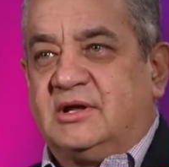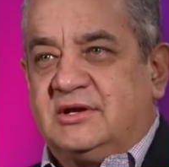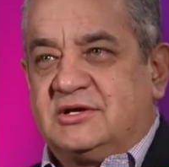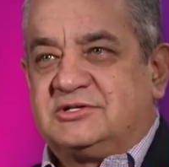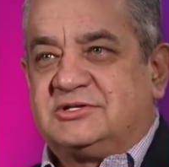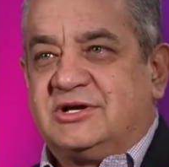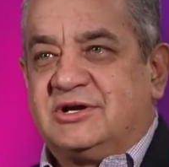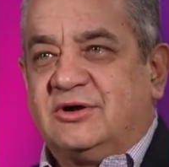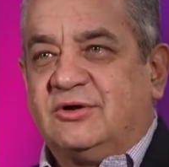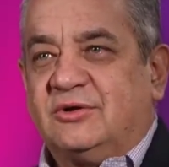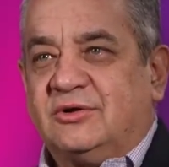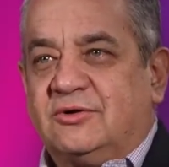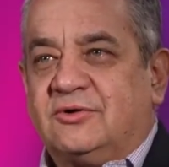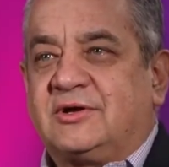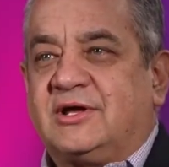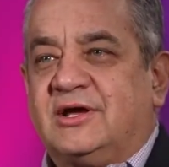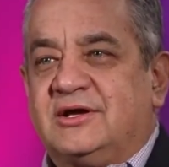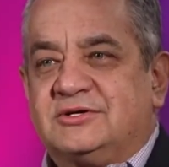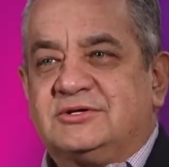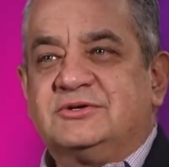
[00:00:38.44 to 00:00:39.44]
in a single
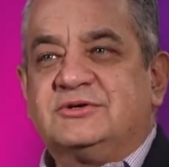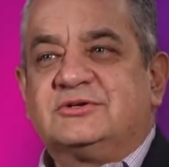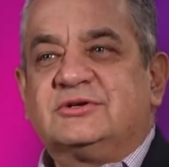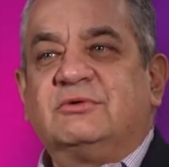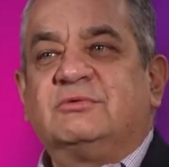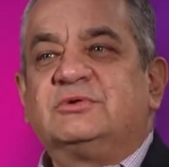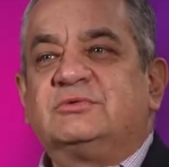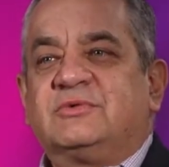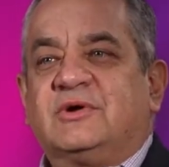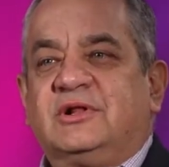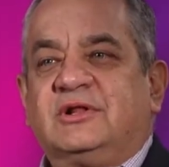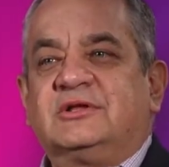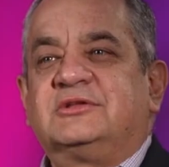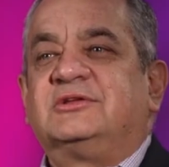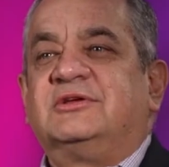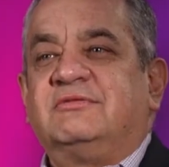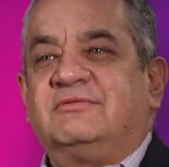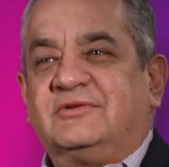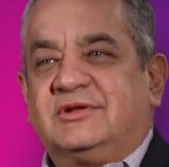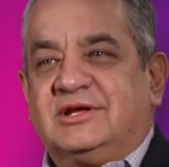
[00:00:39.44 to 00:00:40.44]
location, so it was
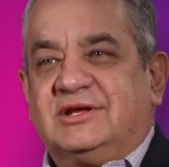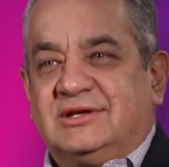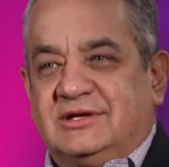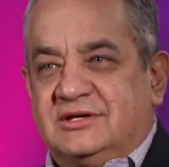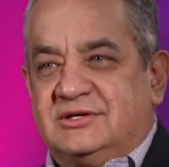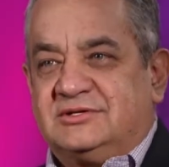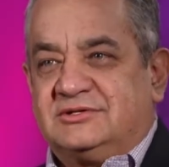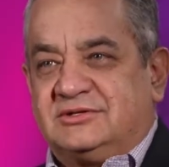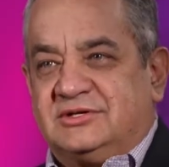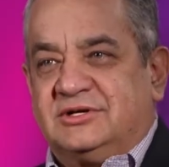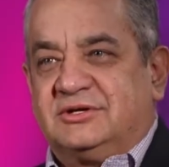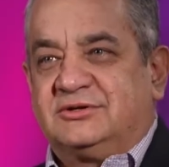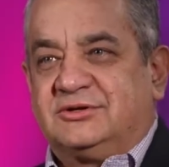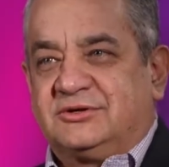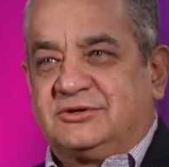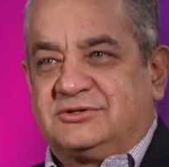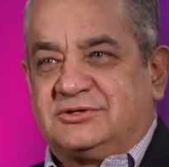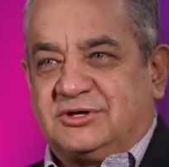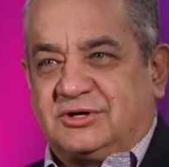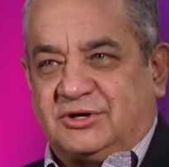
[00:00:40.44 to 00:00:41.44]
relatively easy
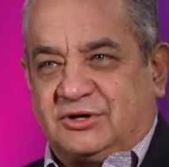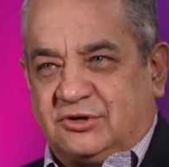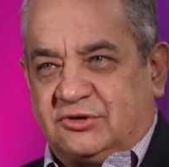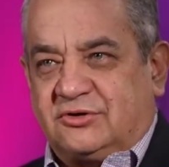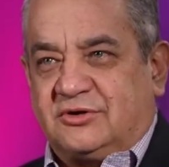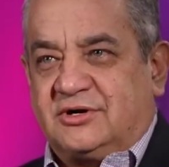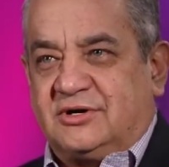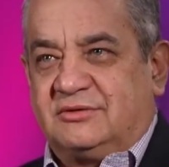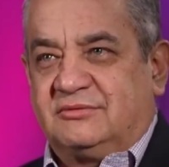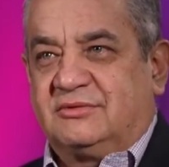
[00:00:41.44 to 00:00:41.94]
to secure it.